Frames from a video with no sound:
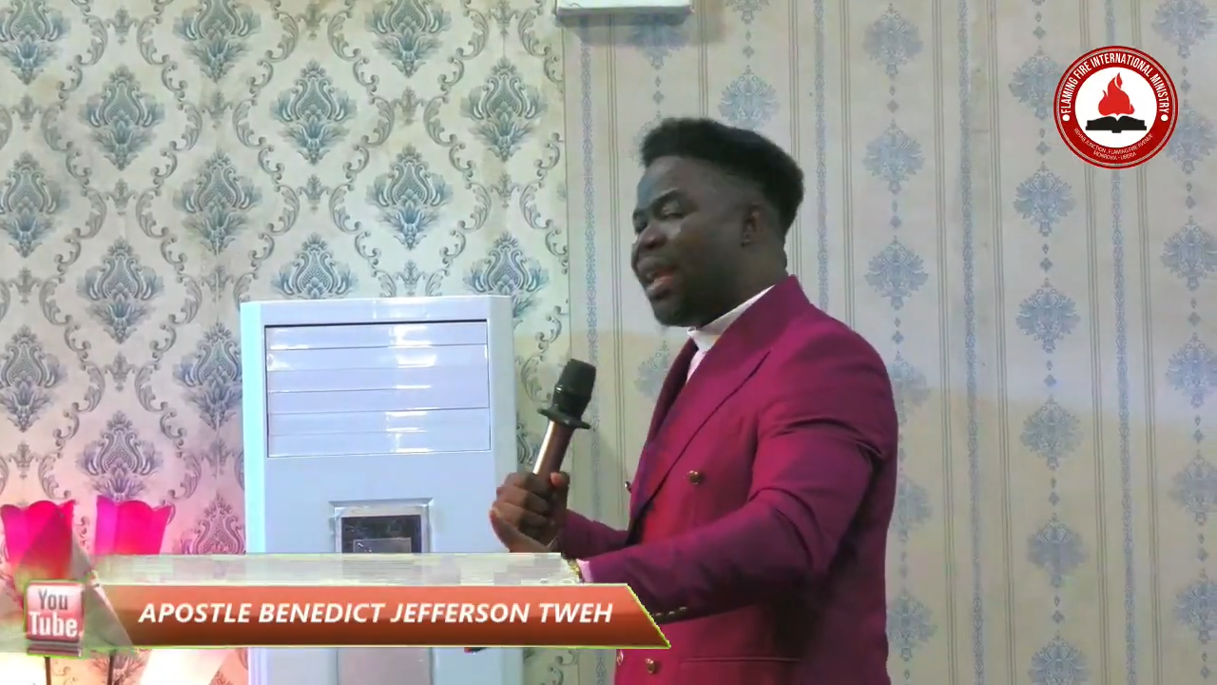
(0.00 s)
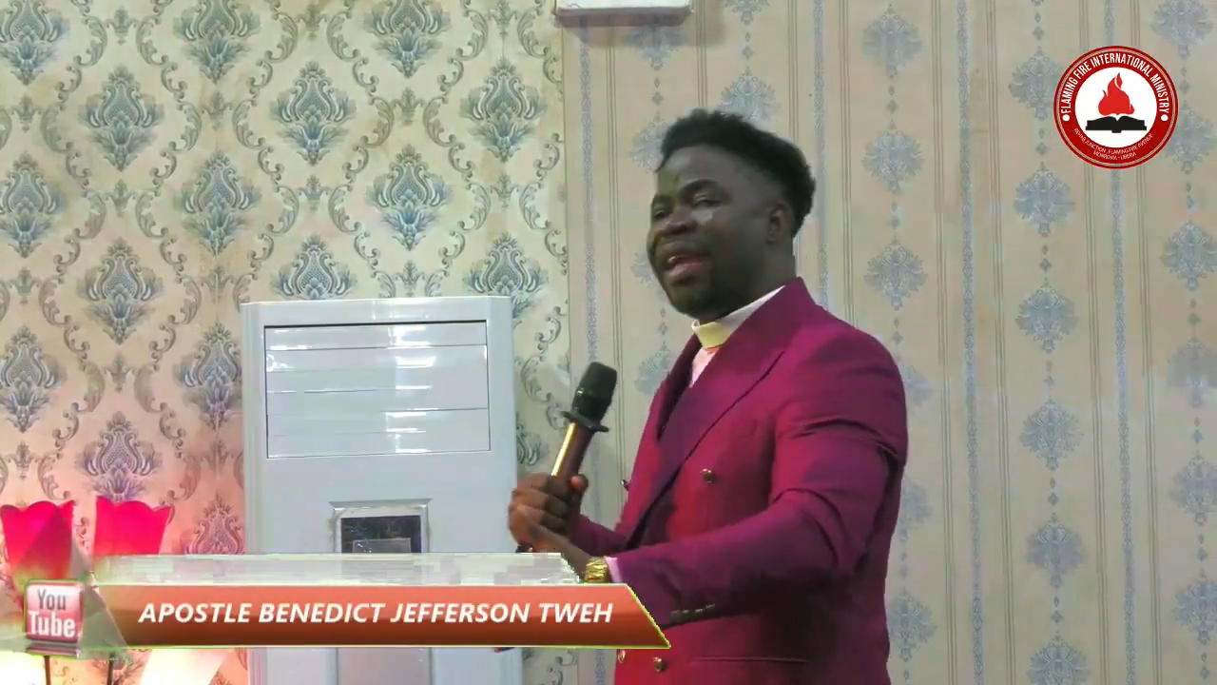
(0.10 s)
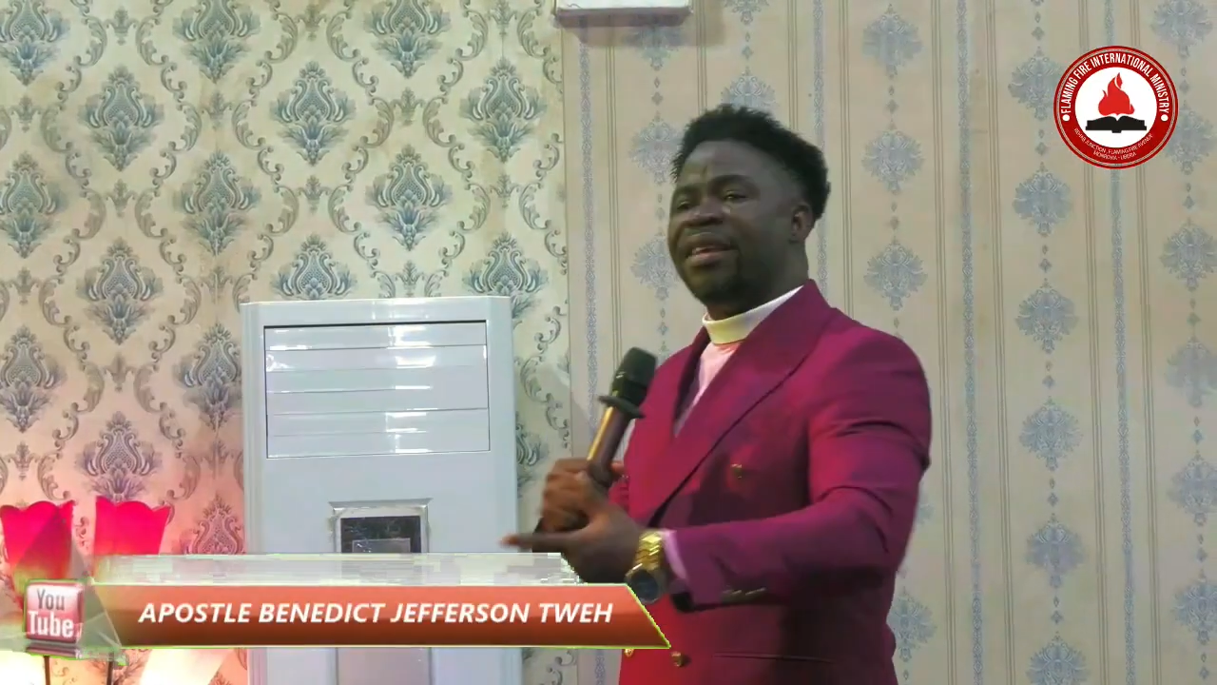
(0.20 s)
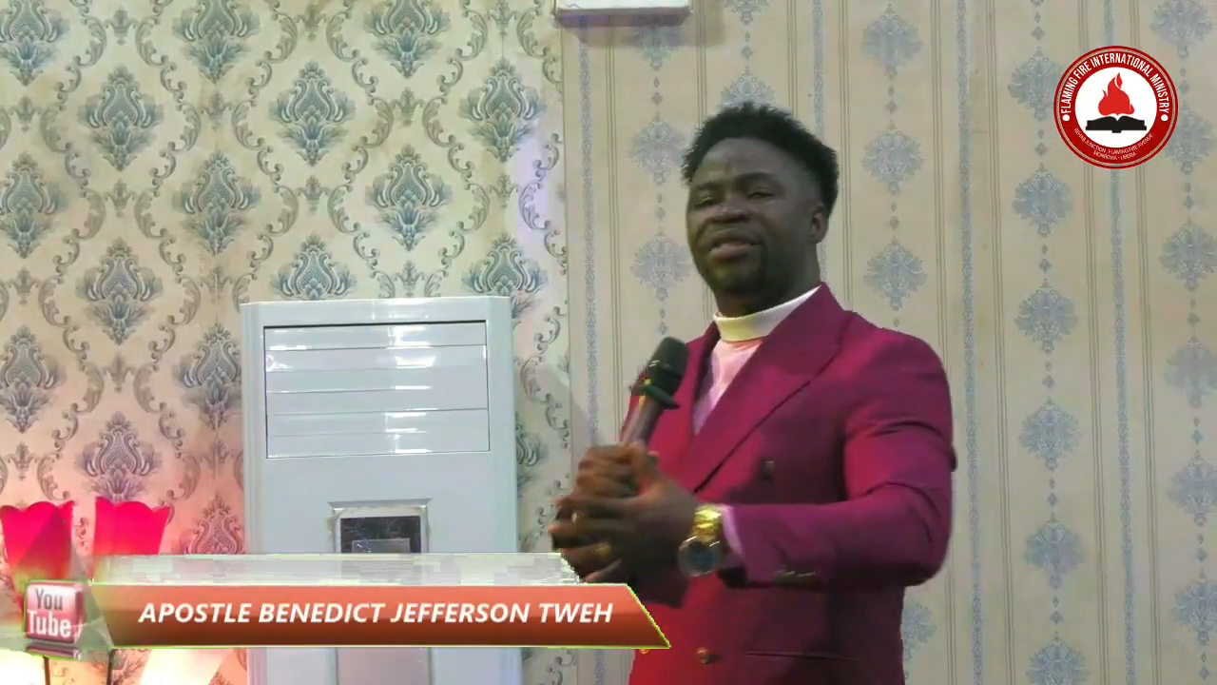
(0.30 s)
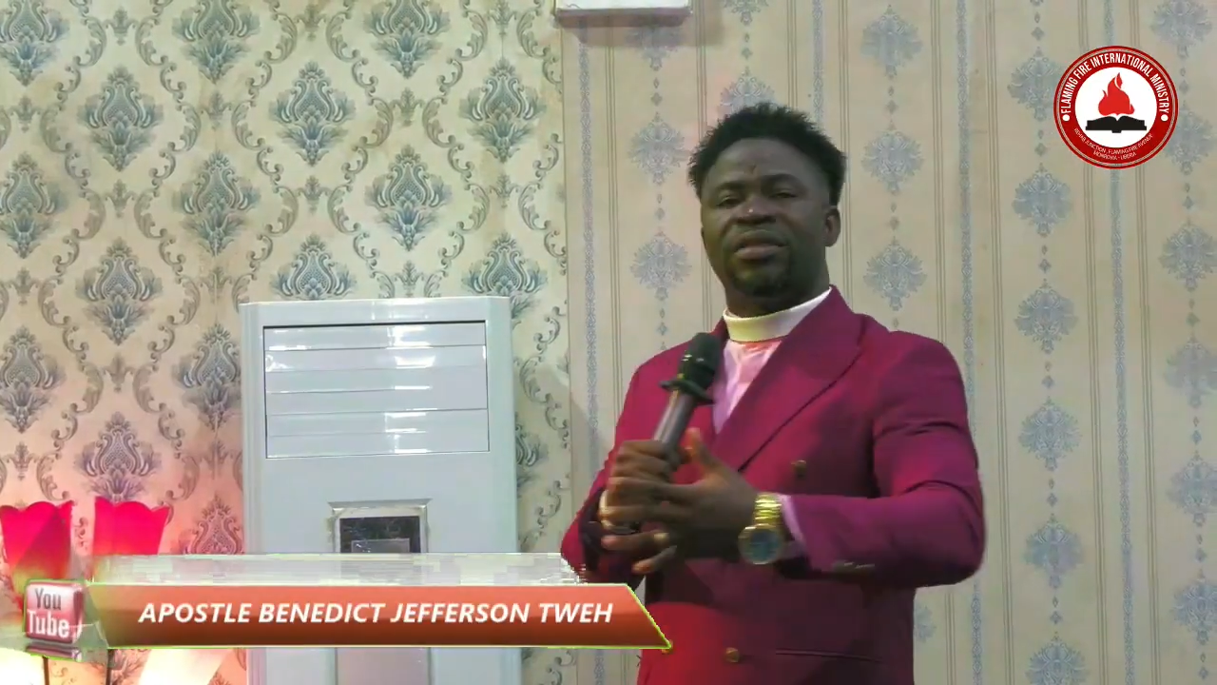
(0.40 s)
It
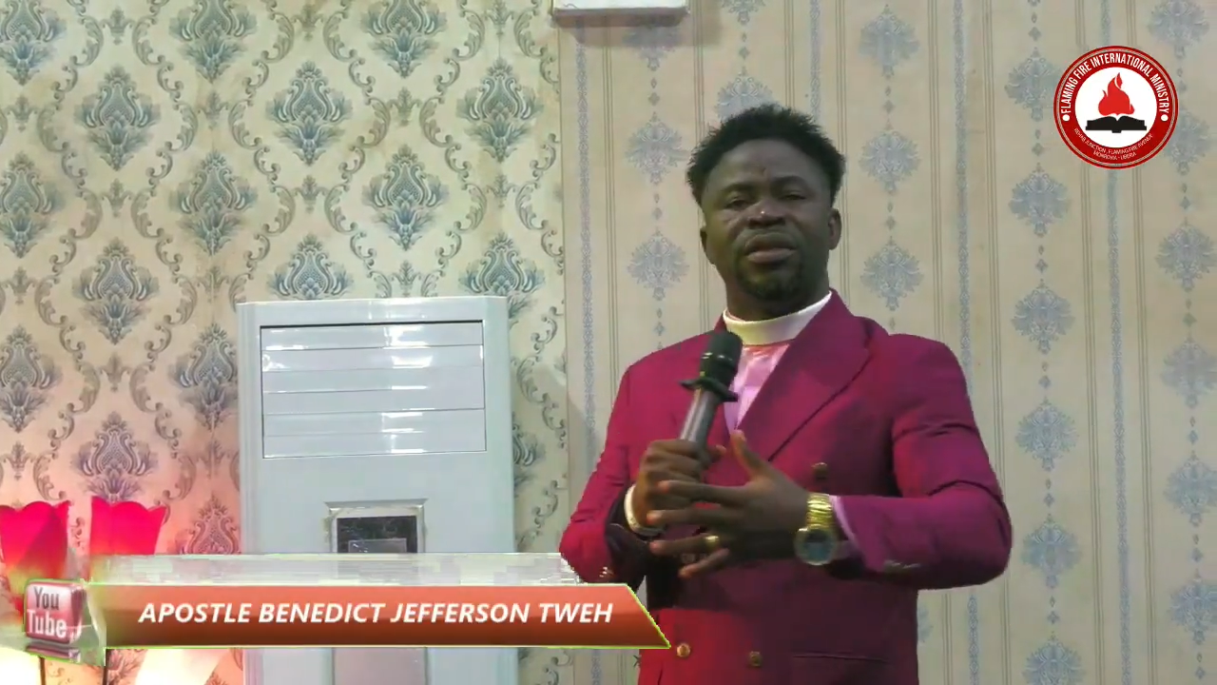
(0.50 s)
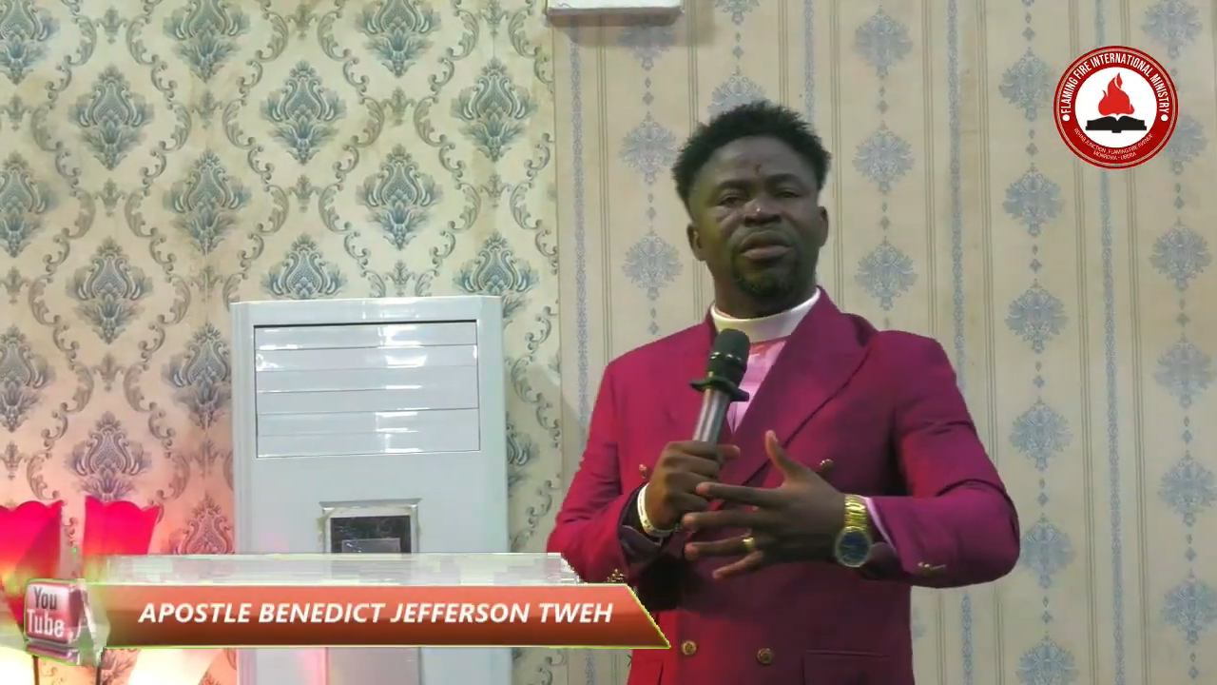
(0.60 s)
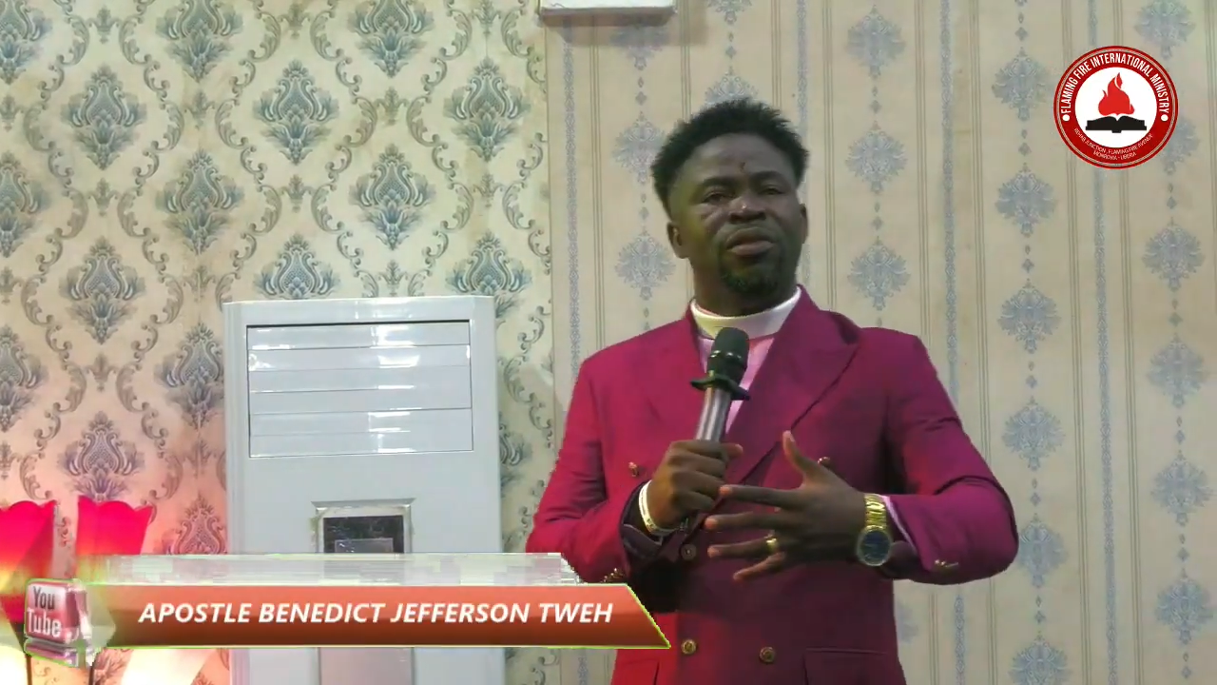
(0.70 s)
is